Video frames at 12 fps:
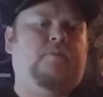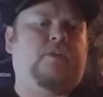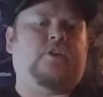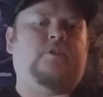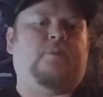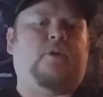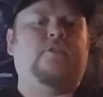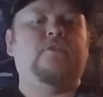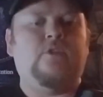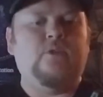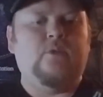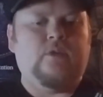It's actually part
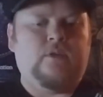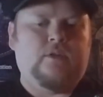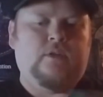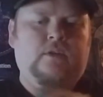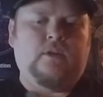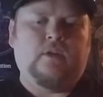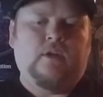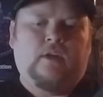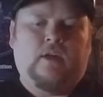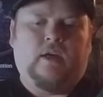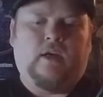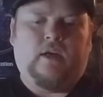2.
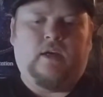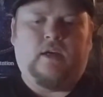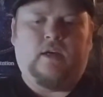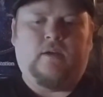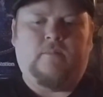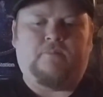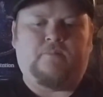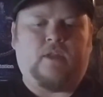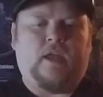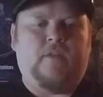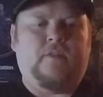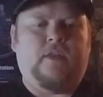And
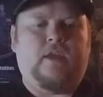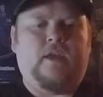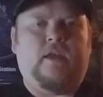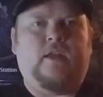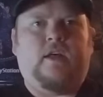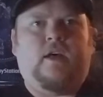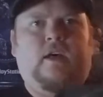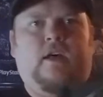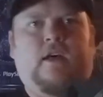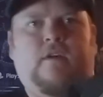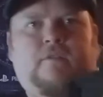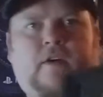
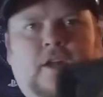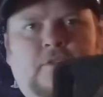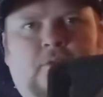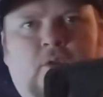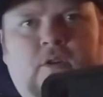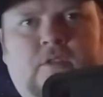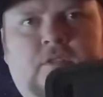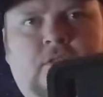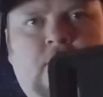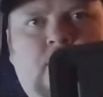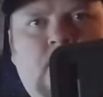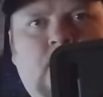then Fighting
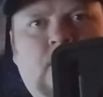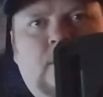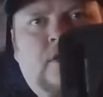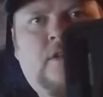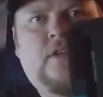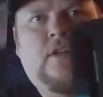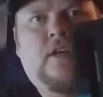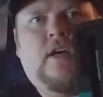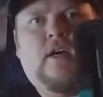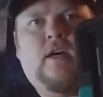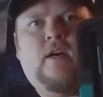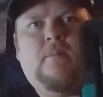Force,
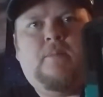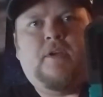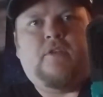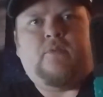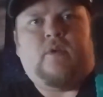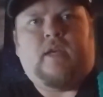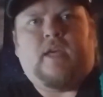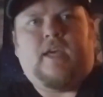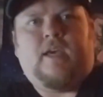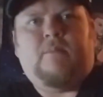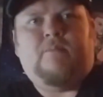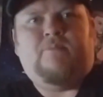PS1
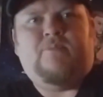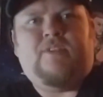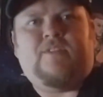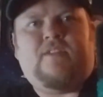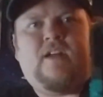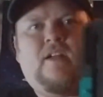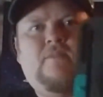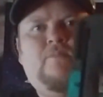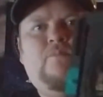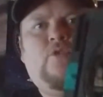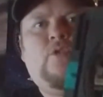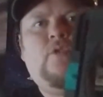game. It's not
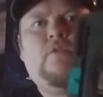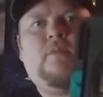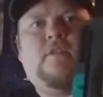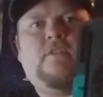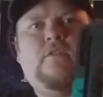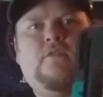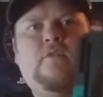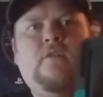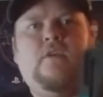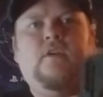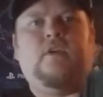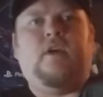too expensive.
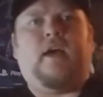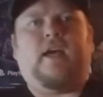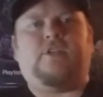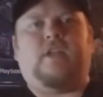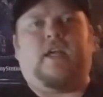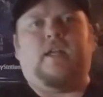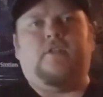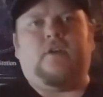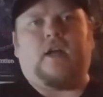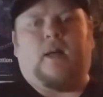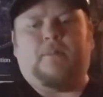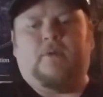I actually had another
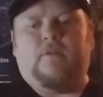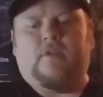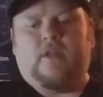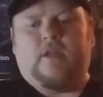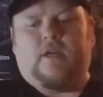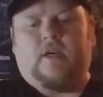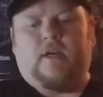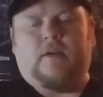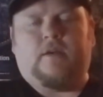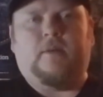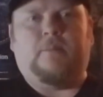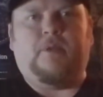copy of it,
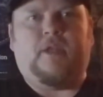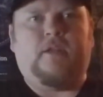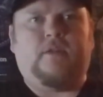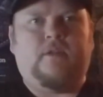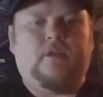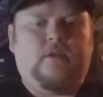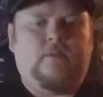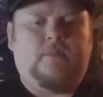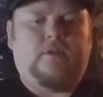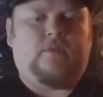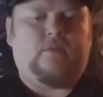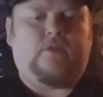complete.
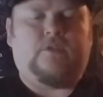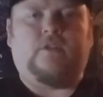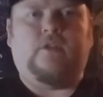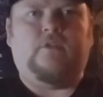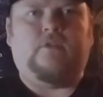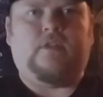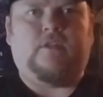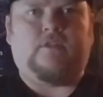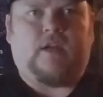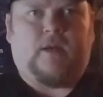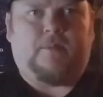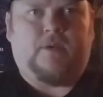This one's just a loose disc
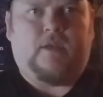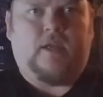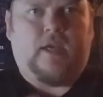copy.